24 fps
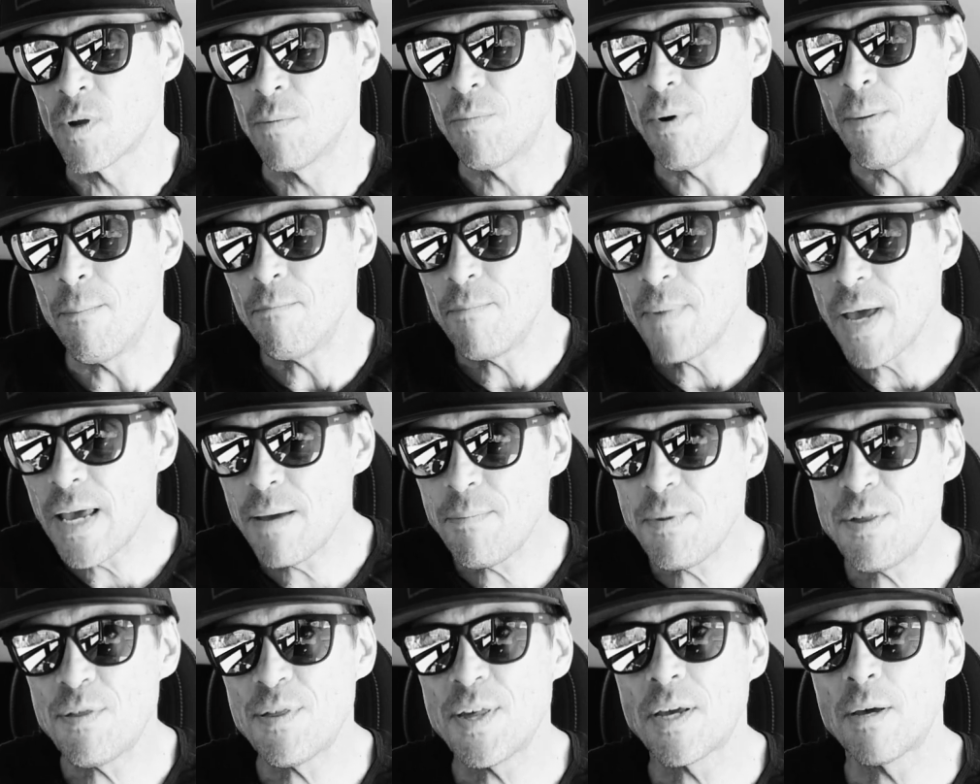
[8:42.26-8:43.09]
but
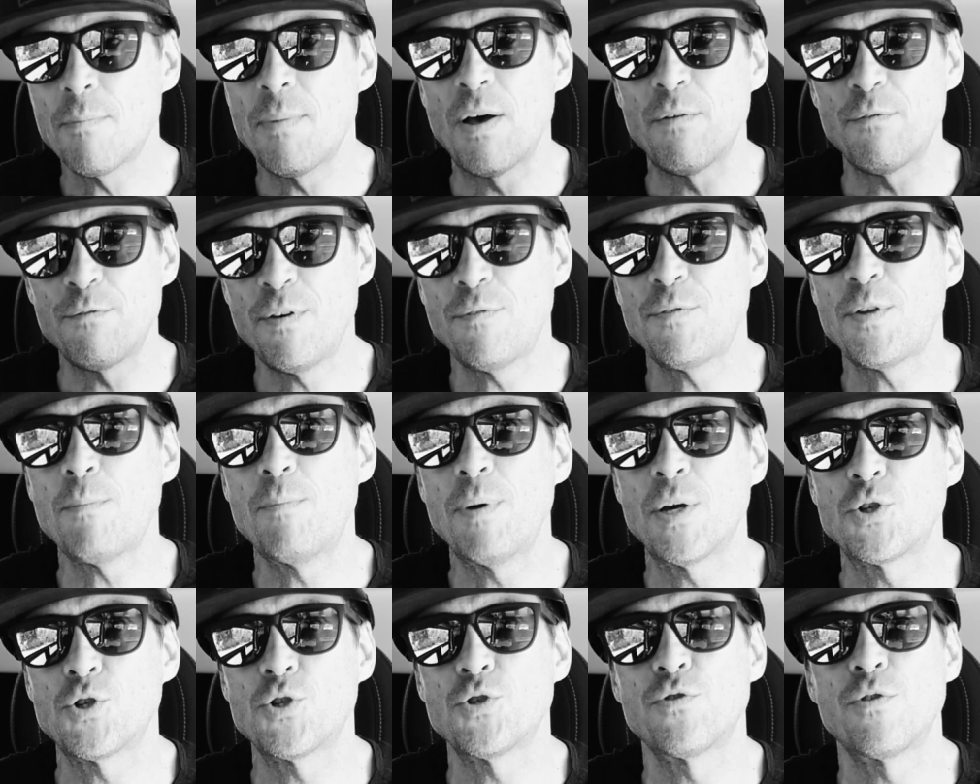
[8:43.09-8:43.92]
maybe think about 50
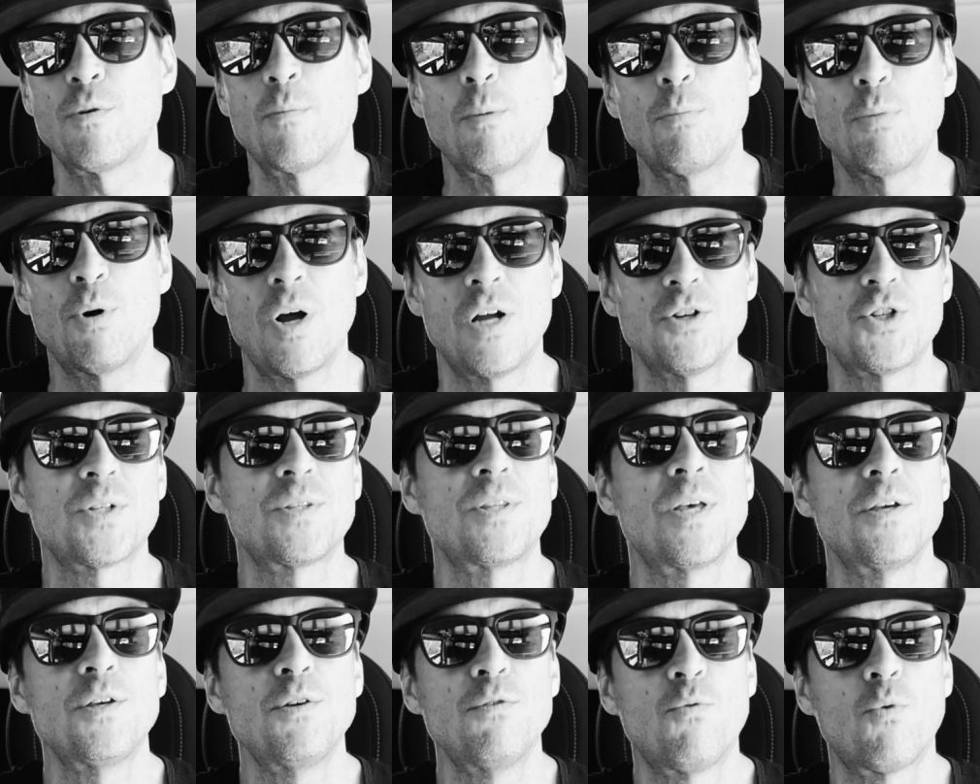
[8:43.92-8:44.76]
pictures from a project
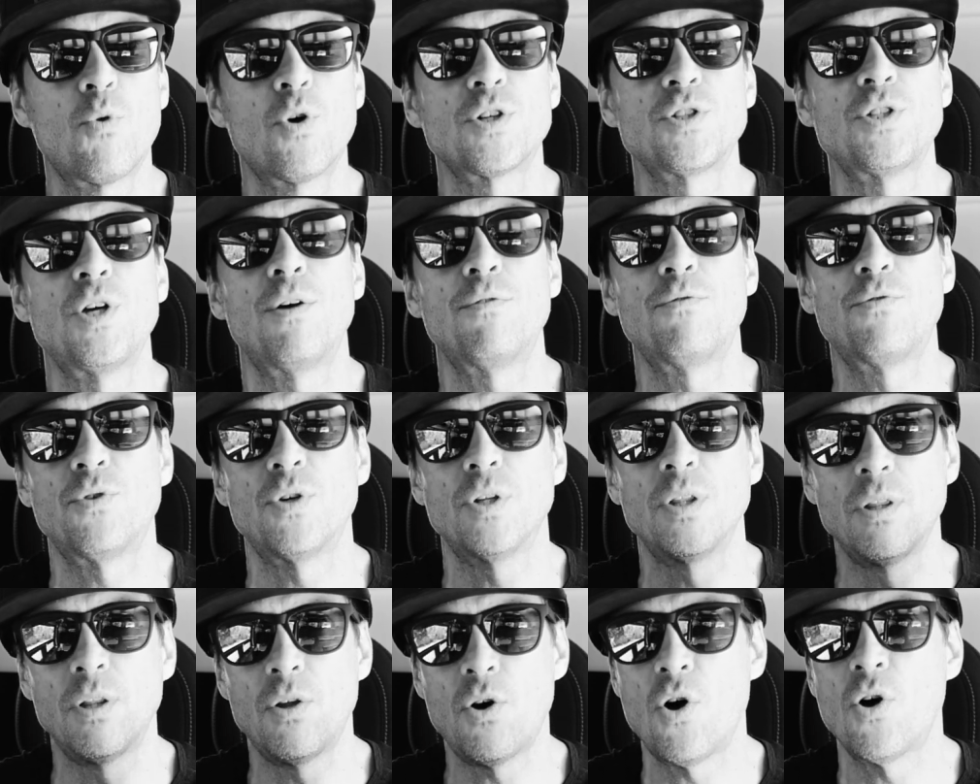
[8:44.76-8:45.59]
that you've worked on for a
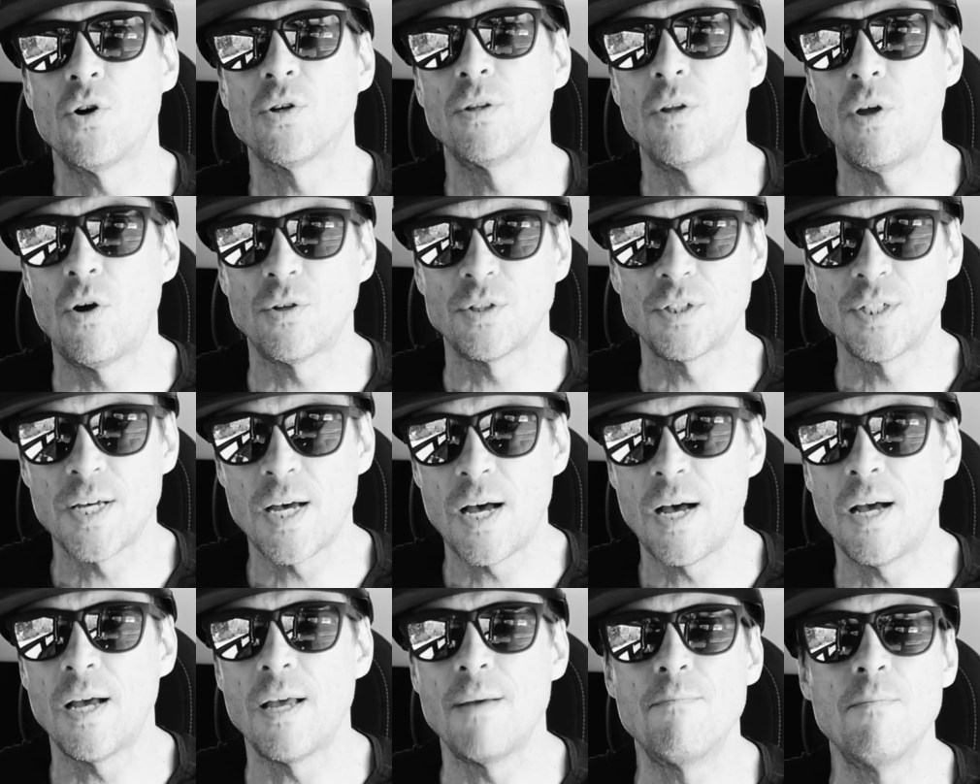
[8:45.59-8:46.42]
long, long
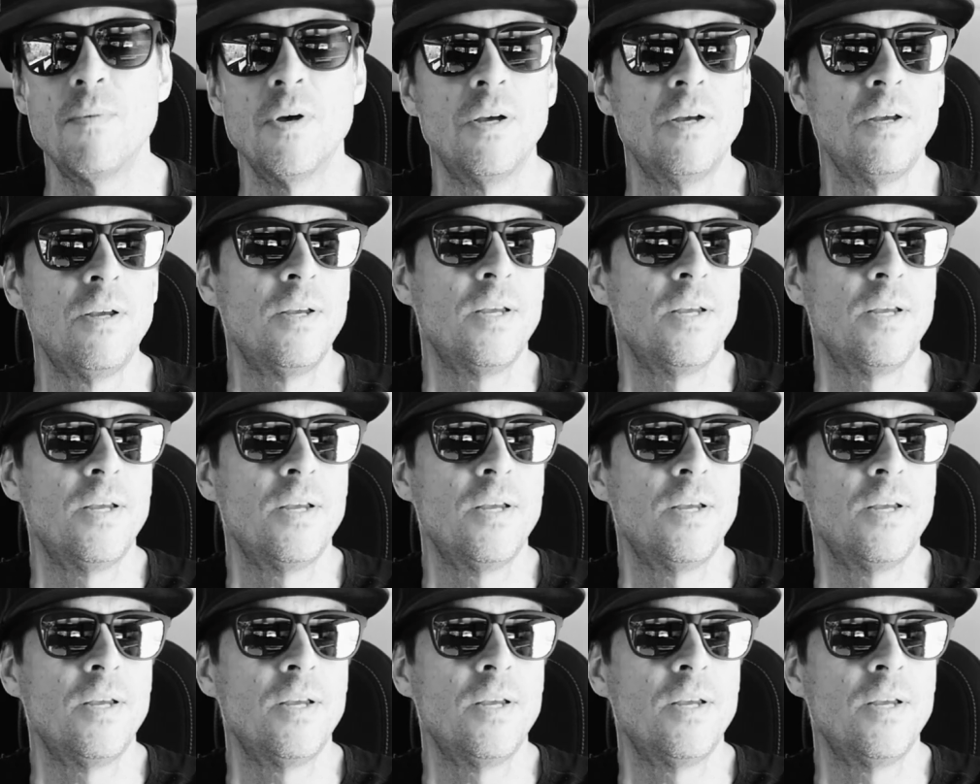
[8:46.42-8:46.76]
time.